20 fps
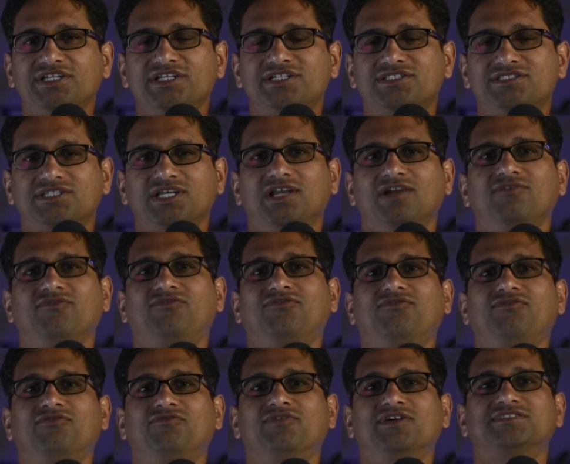
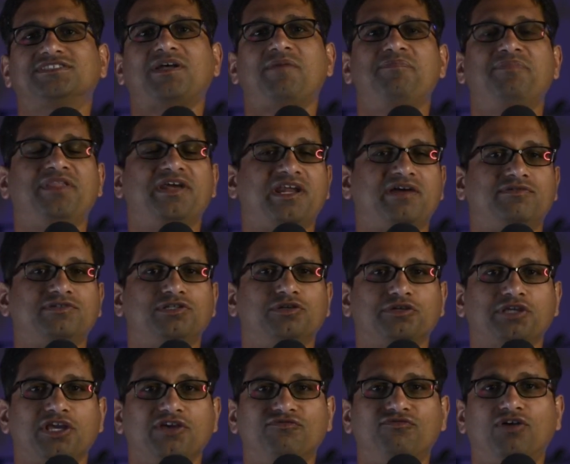itself was something that I was
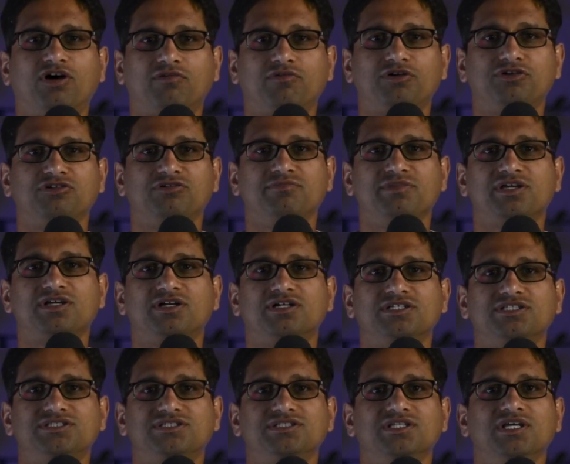looking forward to
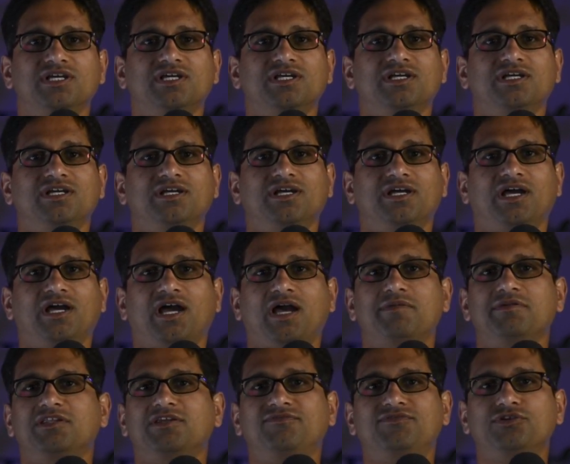because
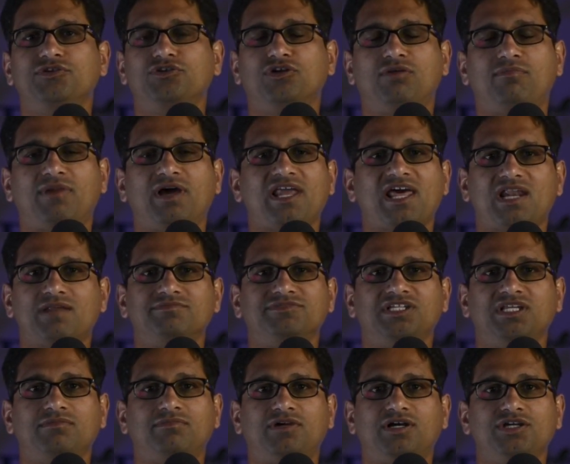I mean, if you know Malayalam
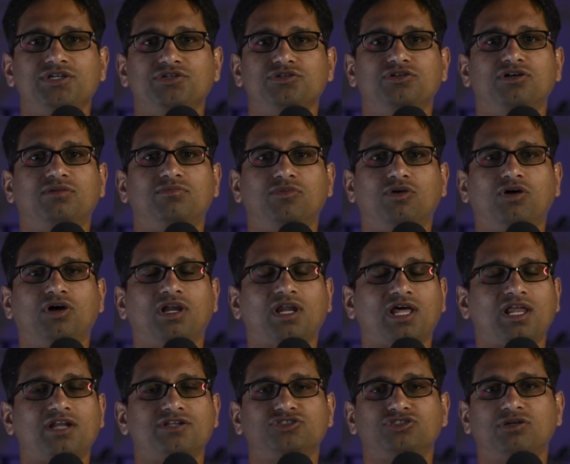cinema, you know
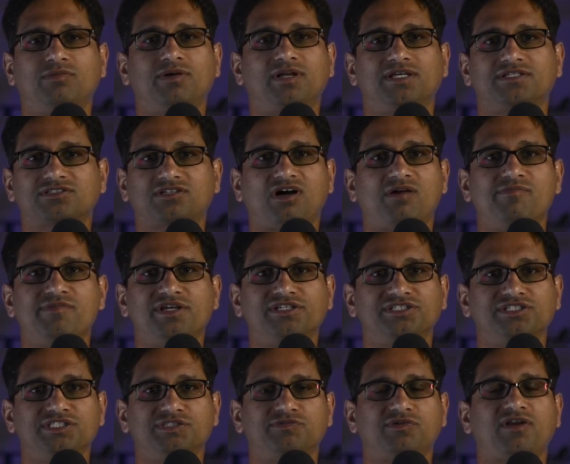Mohanlal and Shobhana's
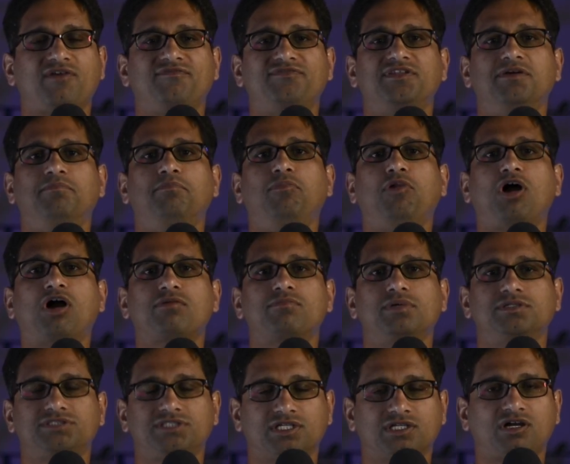combination is one of the
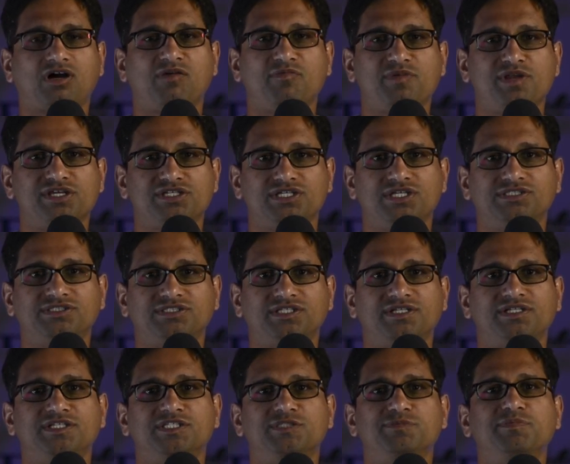blockbuster combinations,
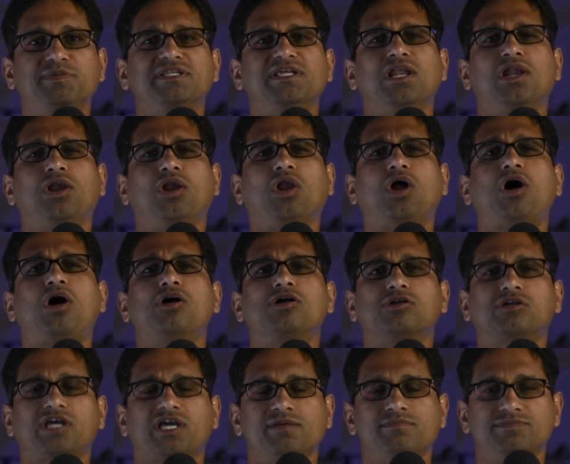and it's been a
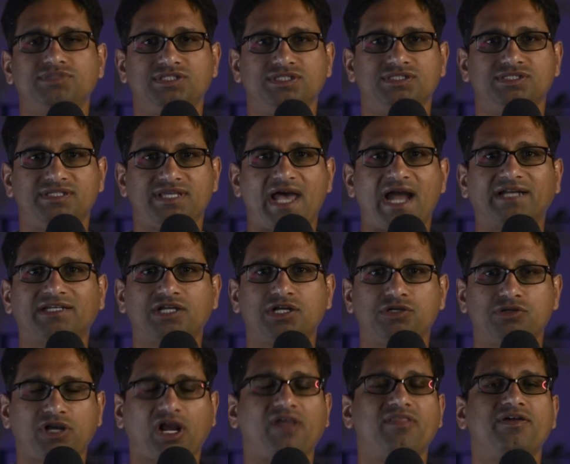long time since they
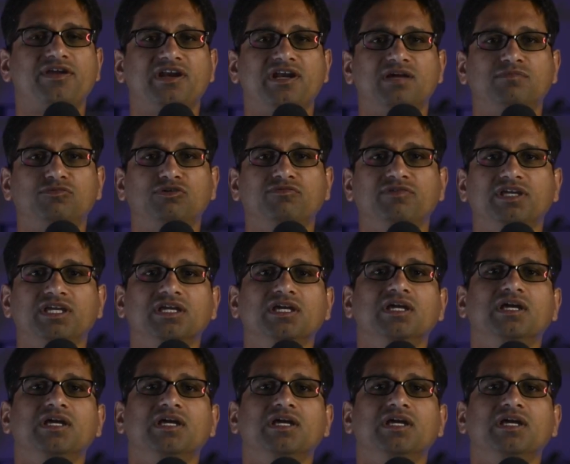acted together in a movie.